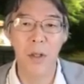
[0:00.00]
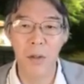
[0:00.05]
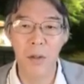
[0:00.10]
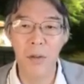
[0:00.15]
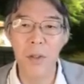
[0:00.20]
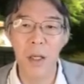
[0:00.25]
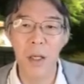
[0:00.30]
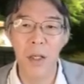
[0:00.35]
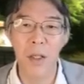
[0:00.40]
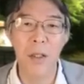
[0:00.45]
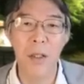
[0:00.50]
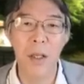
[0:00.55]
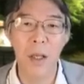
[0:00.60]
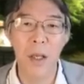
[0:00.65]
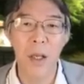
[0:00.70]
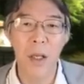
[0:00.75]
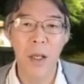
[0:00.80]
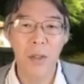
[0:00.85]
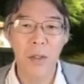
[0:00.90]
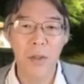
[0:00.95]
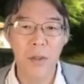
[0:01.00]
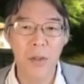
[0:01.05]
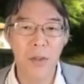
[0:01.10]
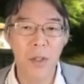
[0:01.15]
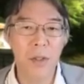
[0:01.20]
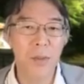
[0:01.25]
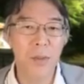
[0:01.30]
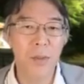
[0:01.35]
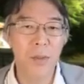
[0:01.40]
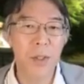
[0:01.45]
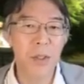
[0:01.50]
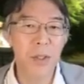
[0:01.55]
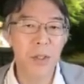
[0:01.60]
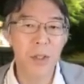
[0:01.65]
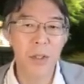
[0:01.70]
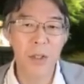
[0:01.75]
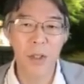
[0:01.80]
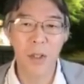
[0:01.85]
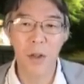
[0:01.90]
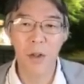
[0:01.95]
Okay, so that's
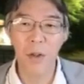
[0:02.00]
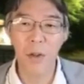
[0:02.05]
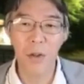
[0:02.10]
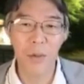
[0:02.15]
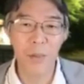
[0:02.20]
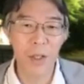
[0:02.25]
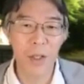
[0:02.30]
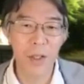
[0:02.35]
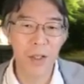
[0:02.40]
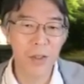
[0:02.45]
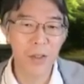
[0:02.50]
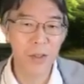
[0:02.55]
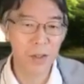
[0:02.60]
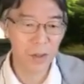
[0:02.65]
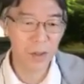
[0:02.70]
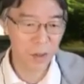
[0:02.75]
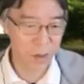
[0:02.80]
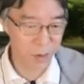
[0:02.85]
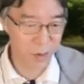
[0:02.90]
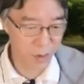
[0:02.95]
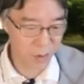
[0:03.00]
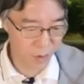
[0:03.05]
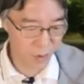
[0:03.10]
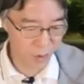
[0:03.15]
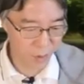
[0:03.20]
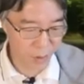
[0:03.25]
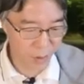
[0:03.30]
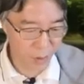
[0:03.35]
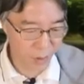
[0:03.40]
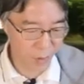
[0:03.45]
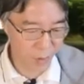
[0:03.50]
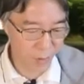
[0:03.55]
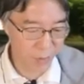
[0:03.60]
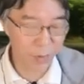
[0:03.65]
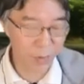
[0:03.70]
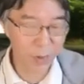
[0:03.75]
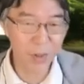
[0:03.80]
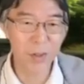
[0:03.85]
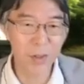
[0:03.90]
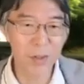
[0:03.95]
basically all, but it's also kind of
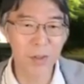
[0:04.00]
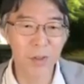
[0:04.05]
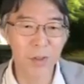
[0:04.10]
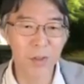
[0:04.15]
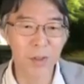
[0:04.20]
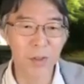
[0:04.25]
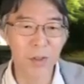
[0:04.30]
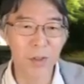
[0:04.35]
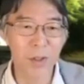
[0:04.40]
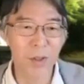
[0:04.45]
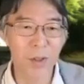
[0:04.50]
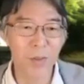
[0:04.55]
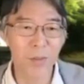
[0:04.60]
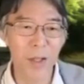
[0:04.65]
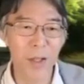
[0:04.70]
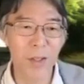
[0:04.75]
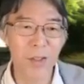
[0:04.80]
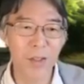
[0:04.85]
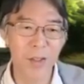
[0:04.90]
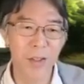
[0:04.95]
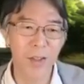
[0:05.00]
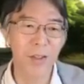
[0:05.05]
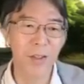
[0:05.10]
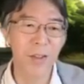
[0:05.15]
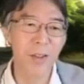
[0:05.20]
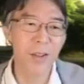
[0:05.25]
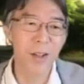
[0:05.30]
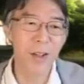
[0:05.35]
fun to imagine